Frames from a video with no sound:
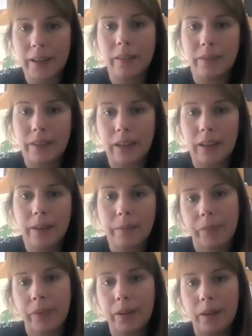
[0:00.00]
Ridler.
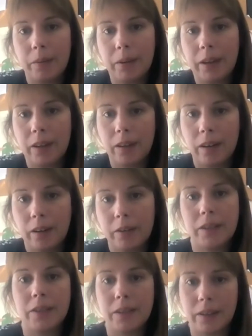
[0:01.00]
I'm an
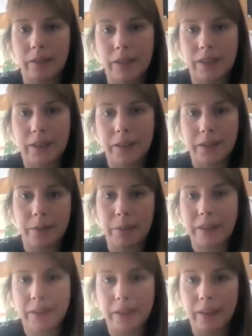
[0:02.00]
artist and researcher
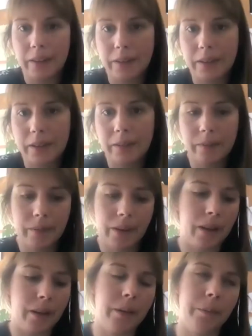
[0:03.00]
based in London.
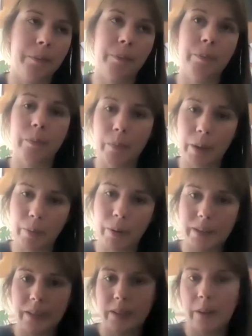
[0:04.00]
My
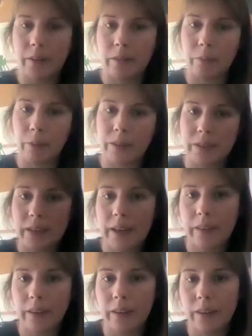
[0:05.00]
practice kind of brings
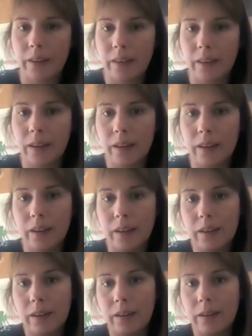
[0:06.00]
together
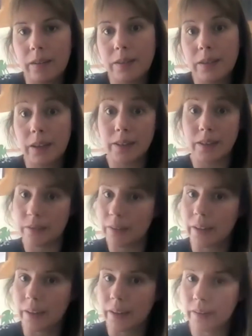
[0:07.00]
the
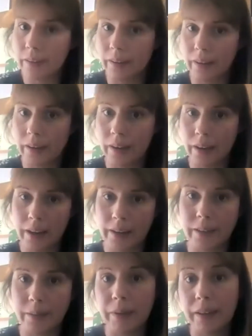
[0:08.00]
scientific, the
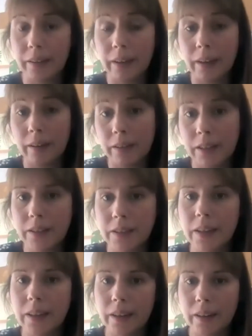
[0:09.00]
academic, and the
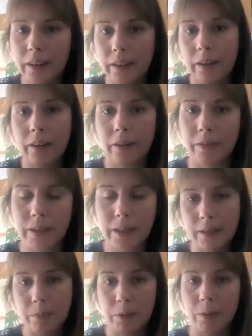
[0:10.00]
artistic, and kind of
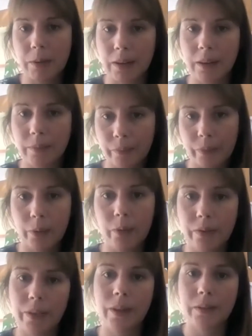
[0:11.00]
sits between all
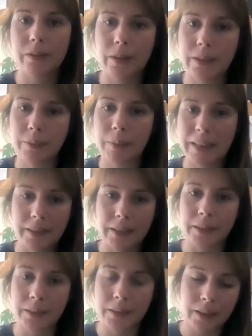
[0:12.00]
of those three
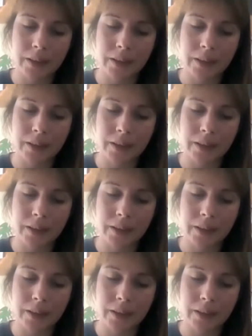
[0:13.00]
spaces.